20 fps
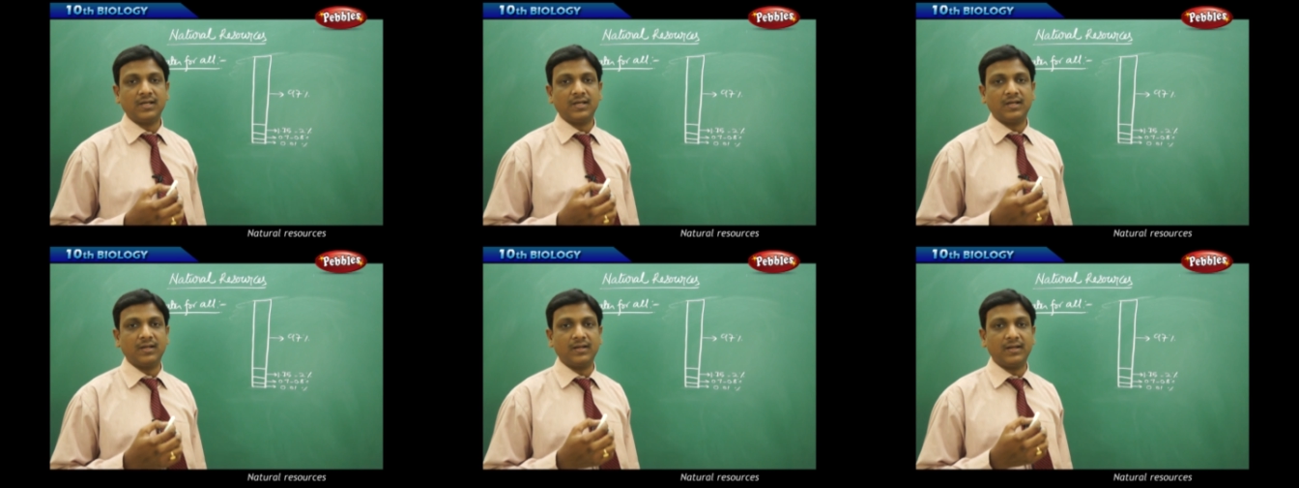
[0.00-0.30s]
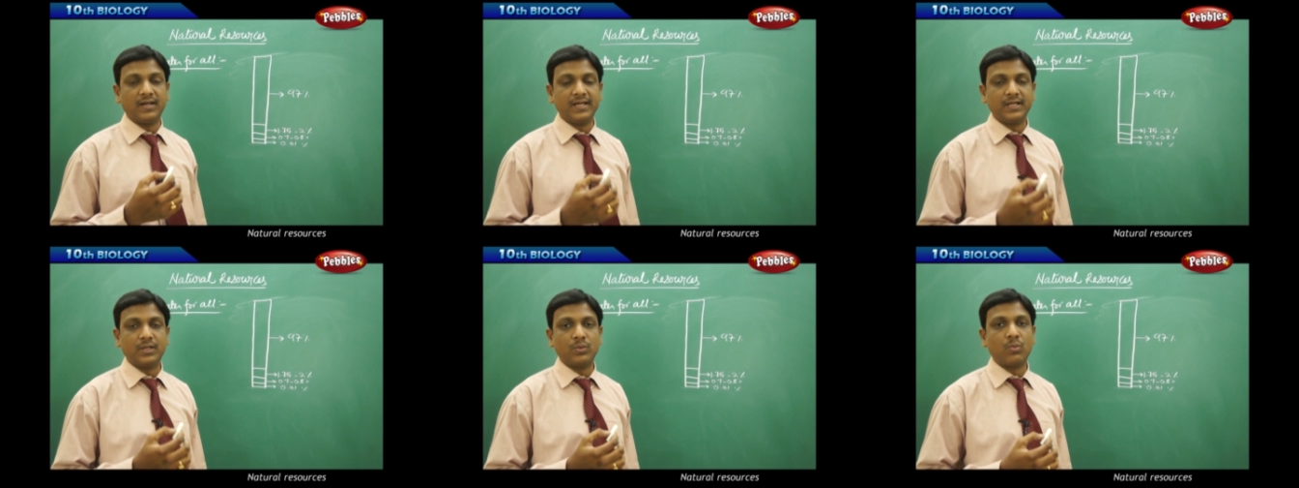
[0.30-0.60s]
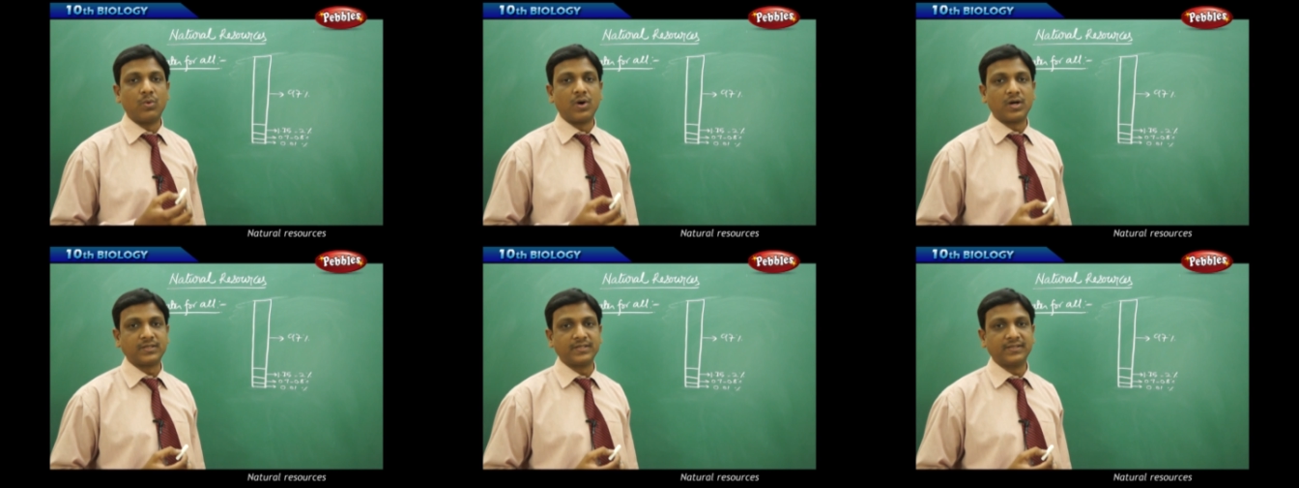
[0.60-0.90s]
uh, like
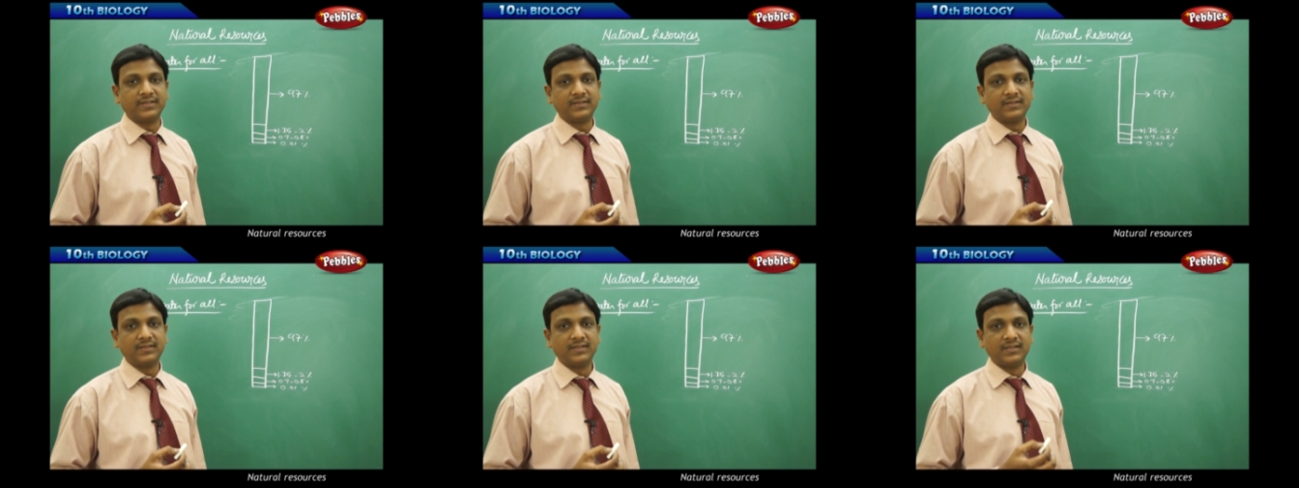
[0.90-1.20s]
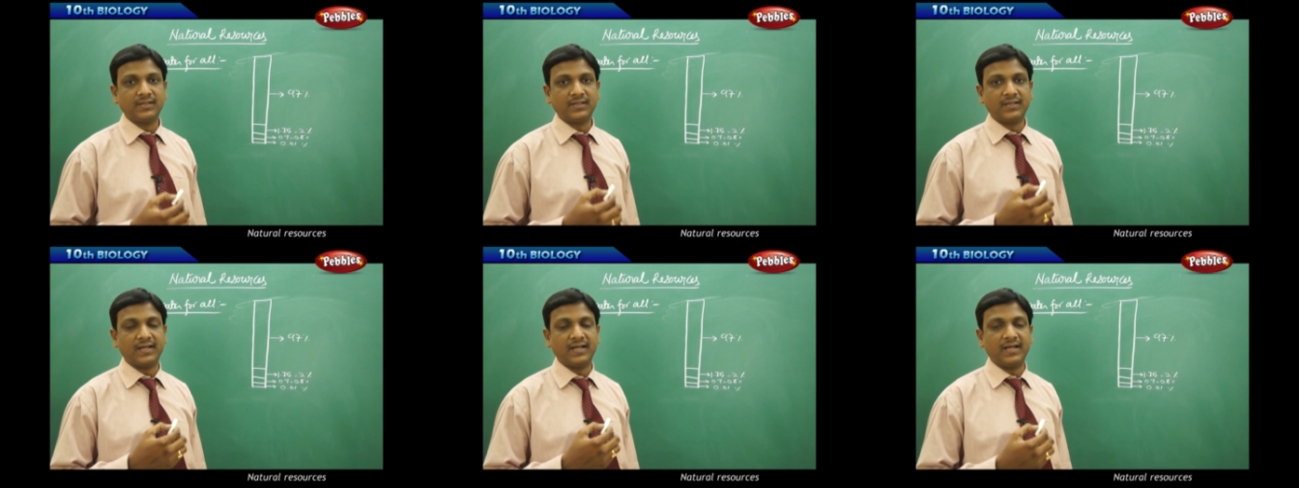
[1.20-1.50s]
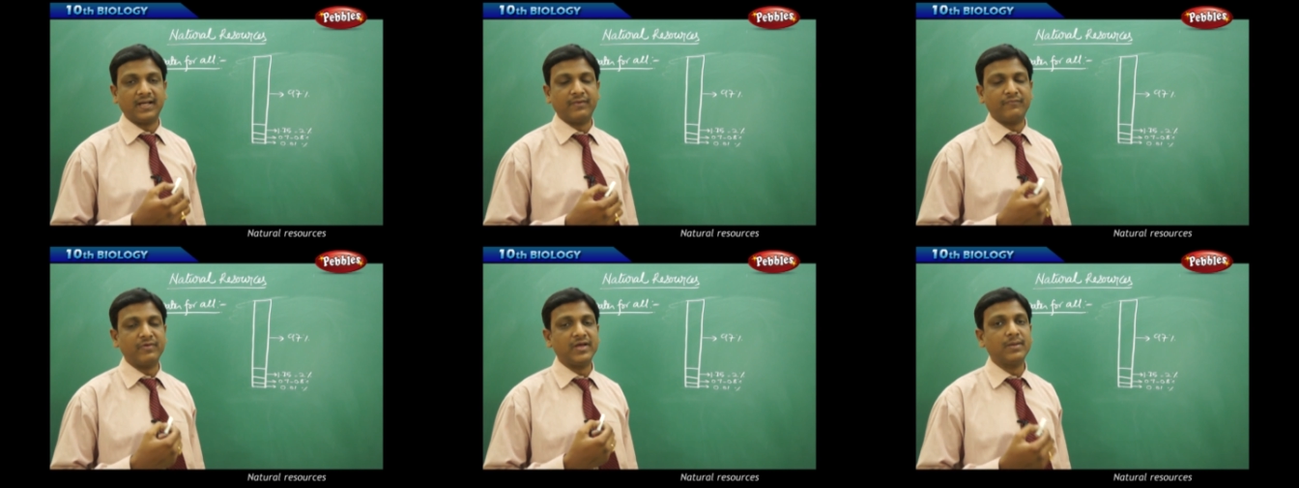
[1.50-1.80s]
water,
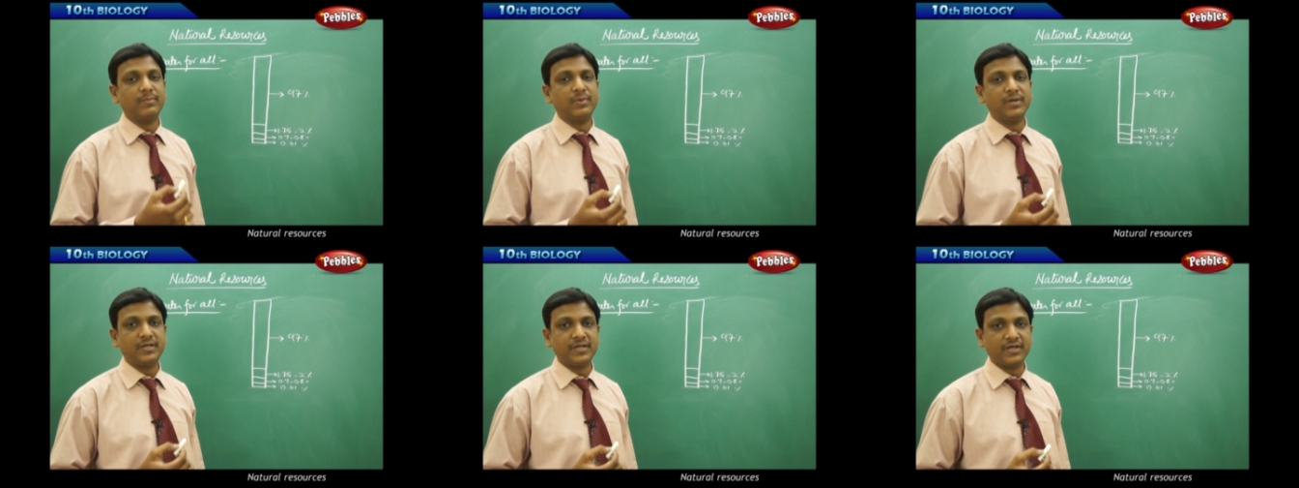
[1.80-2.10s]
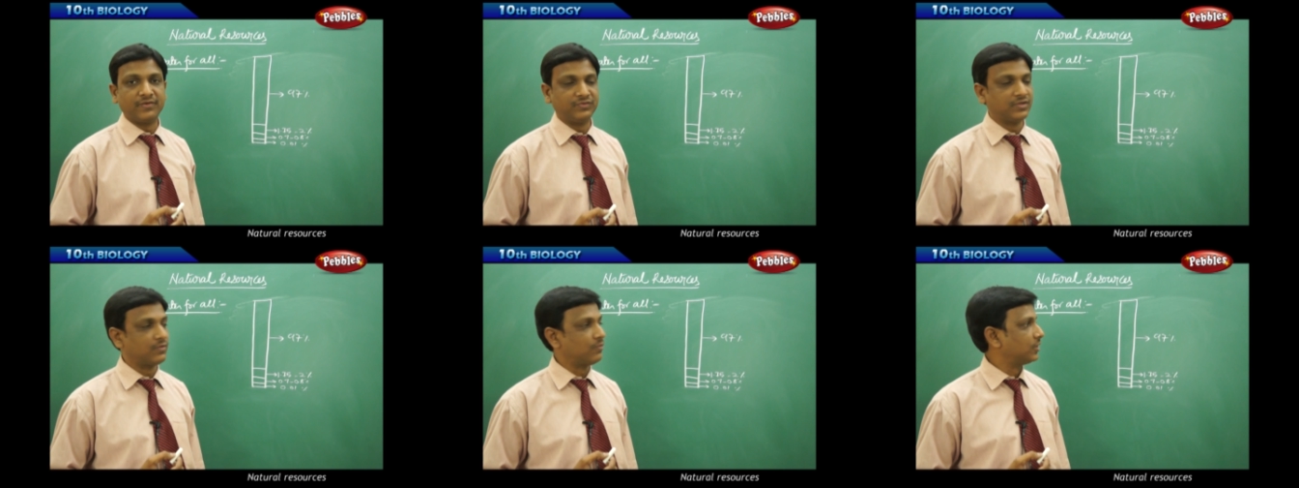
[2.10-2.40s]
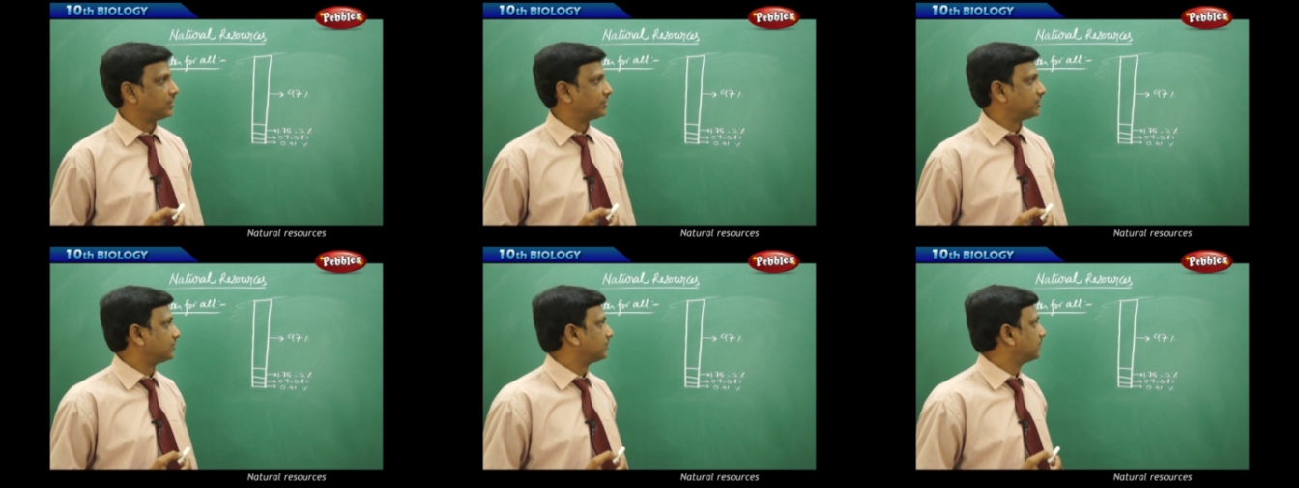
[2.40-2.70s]
availability of the
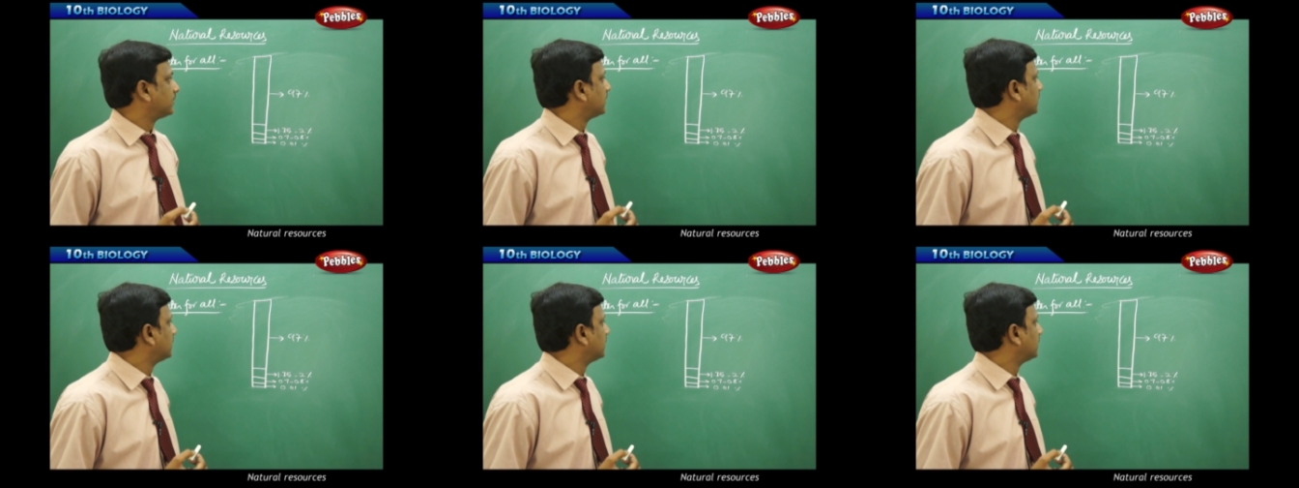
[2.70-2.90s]
water.